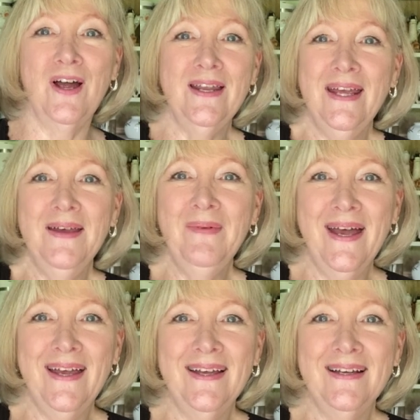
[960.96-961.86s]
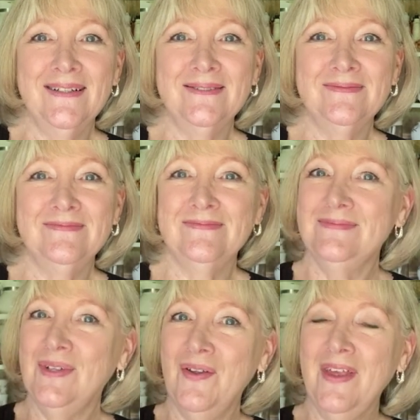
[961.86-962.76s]
on eBay?
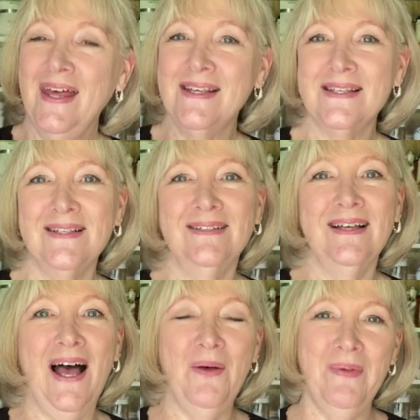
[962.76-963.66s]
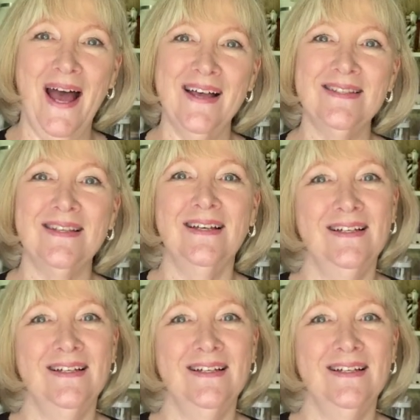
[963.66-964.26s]
No thanks, I'll pass.